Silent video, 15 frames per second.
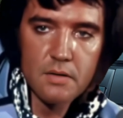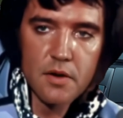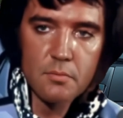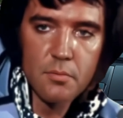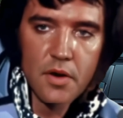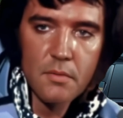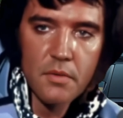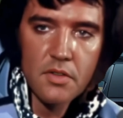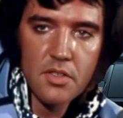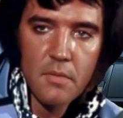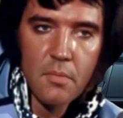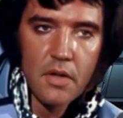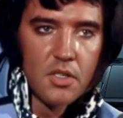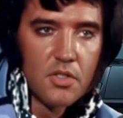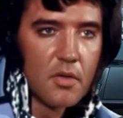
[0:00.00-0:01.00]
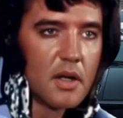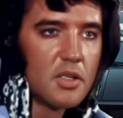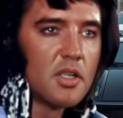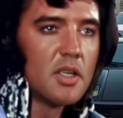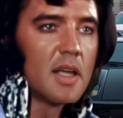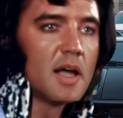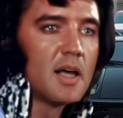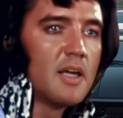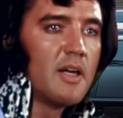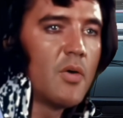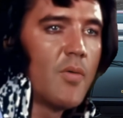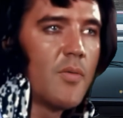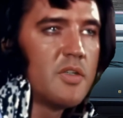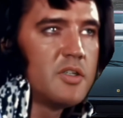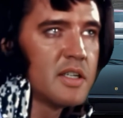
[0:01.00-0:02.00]
The previous administration
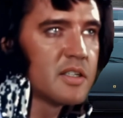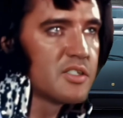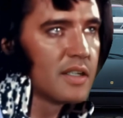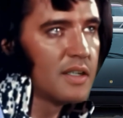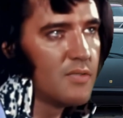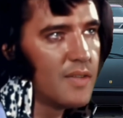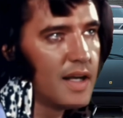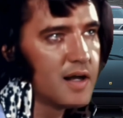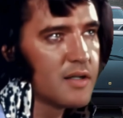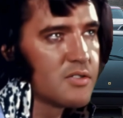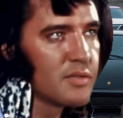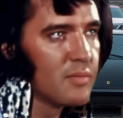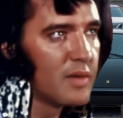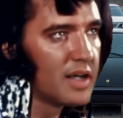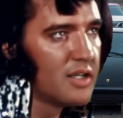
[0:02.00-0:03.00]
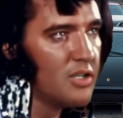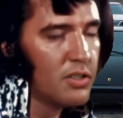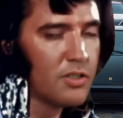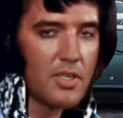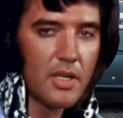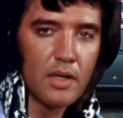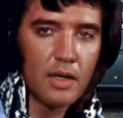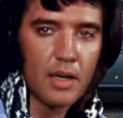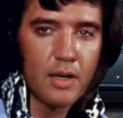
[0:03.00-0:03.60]
added over 16,000 pages,